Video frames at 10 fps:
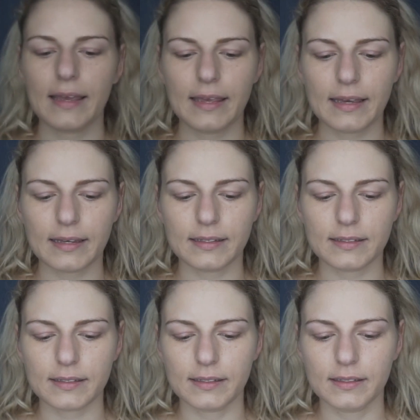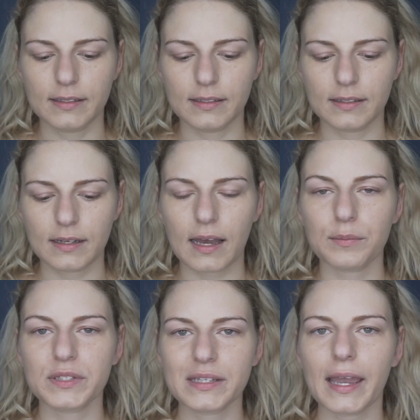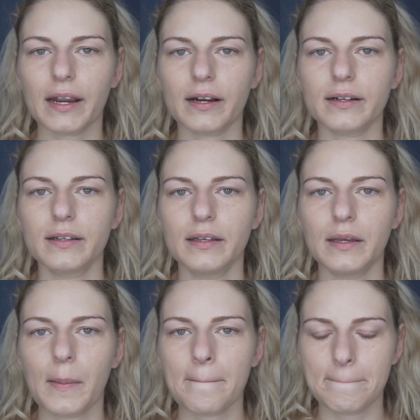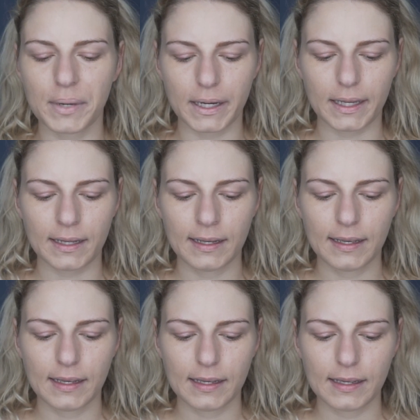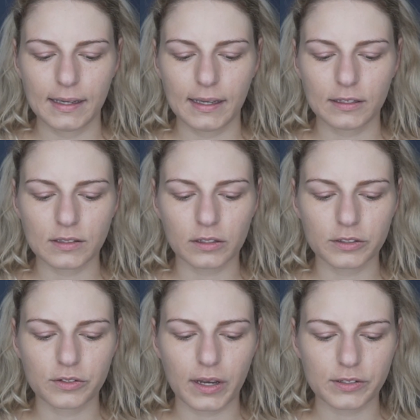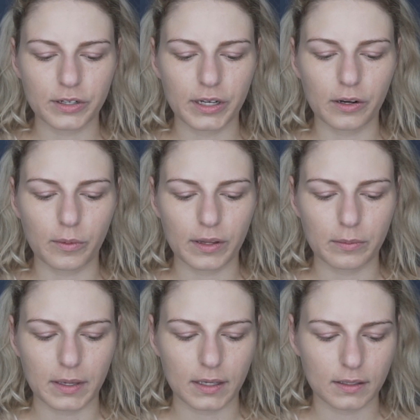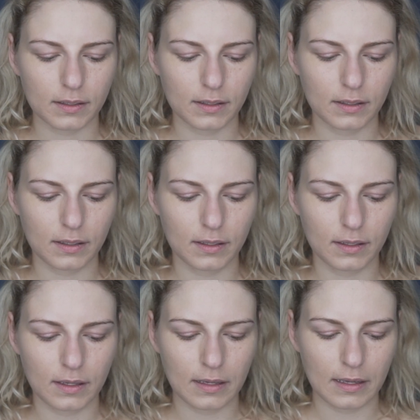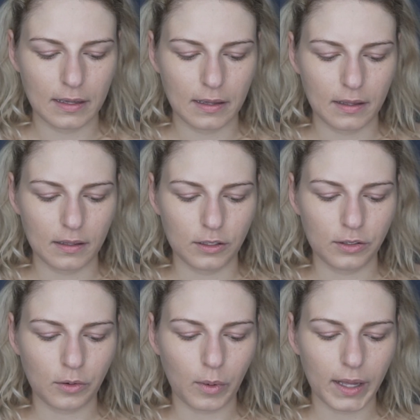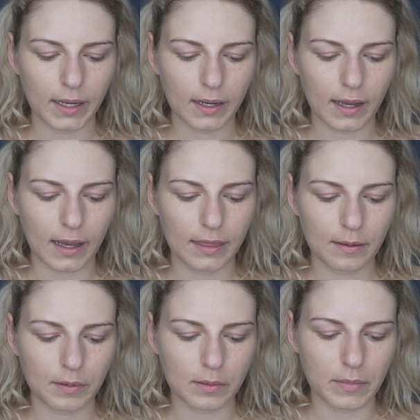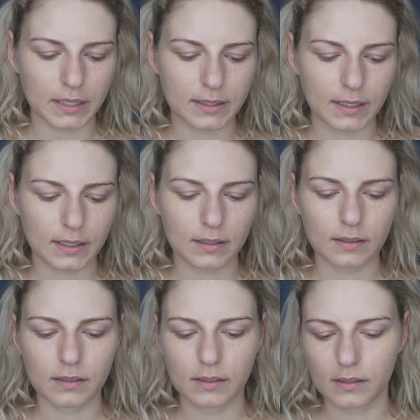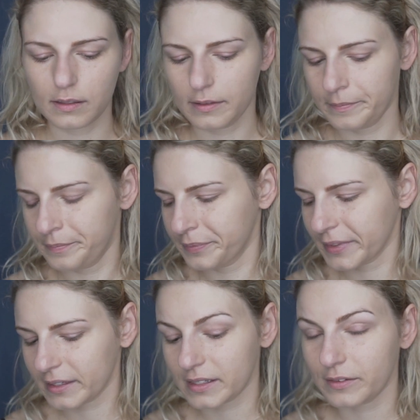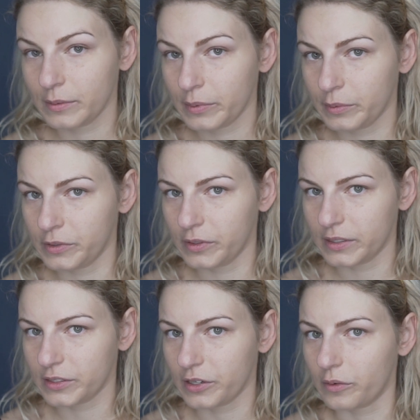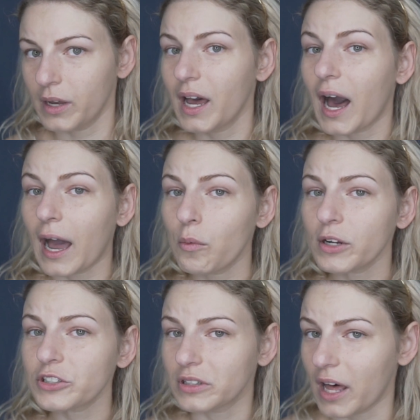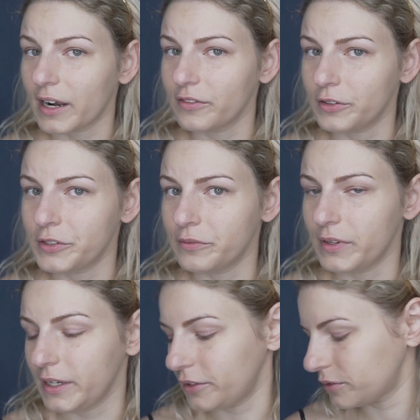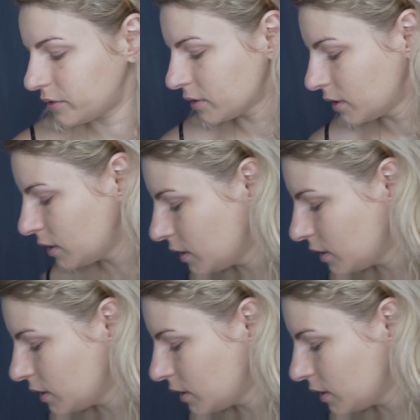and I'm scared, but as long as you guys are here with me, you know what? I think I'm gonna mix it because I've seen people do this too. I watch a lot of YouTube videos,